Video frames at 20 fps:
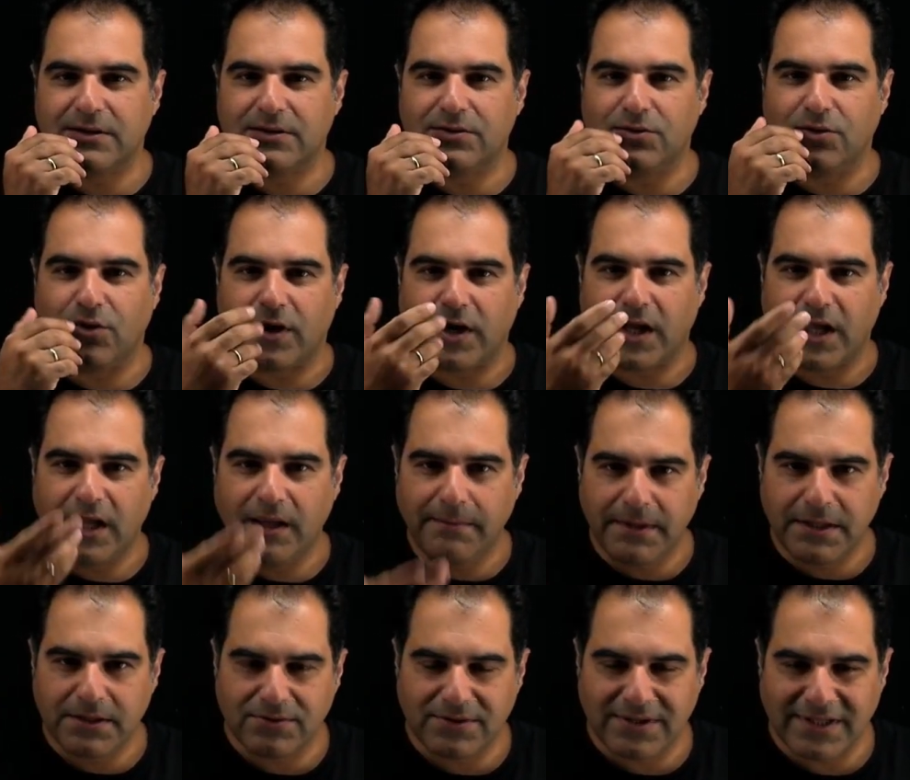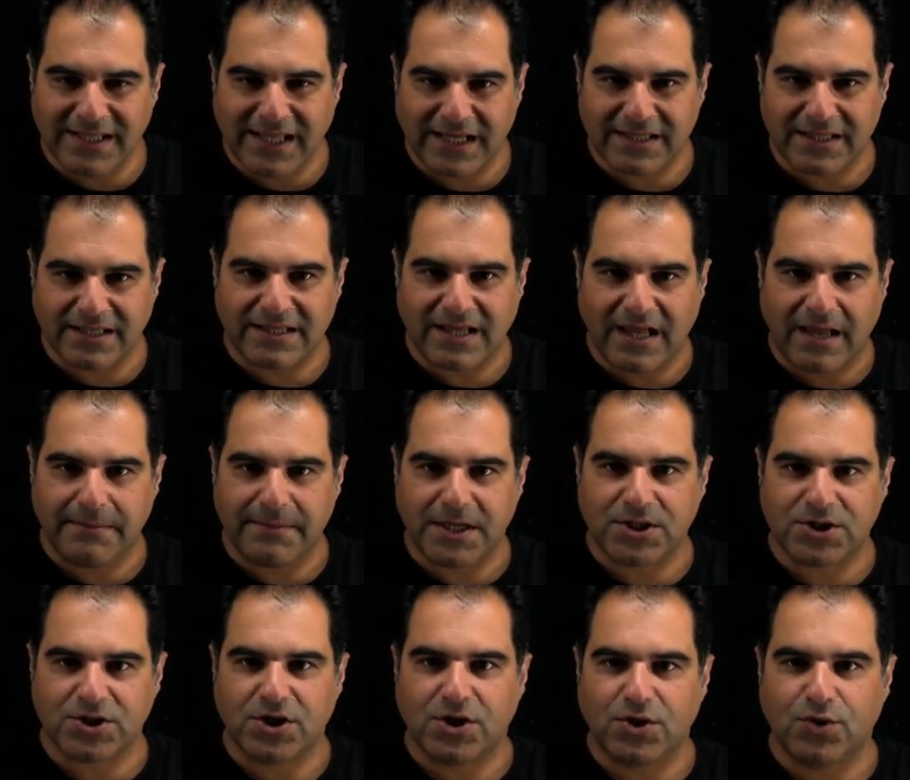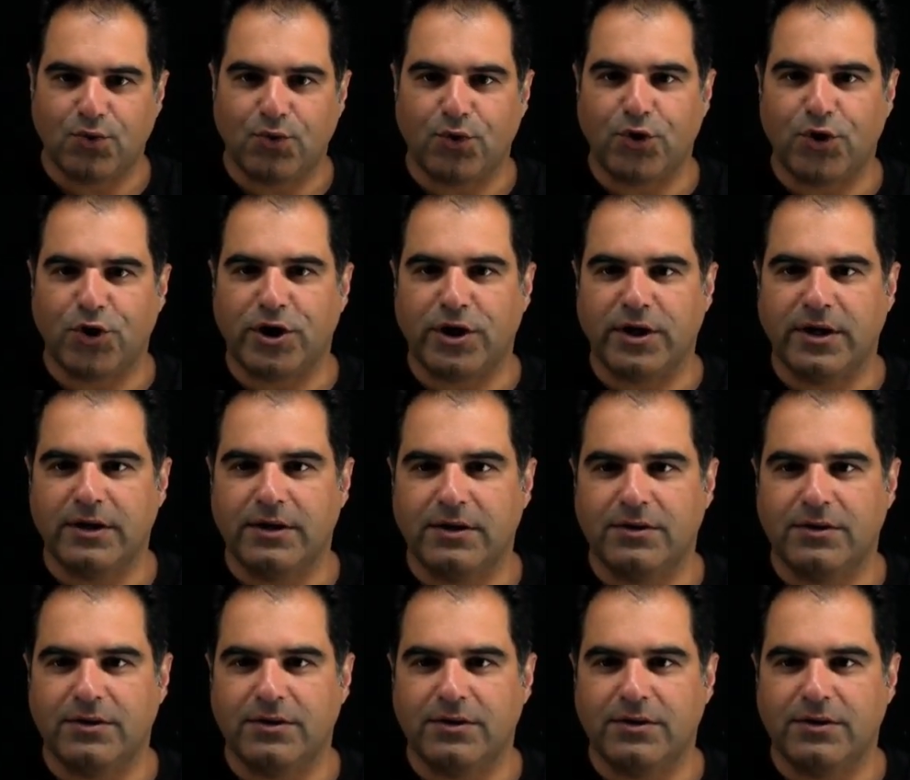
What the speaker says: you are able to detect the damage, or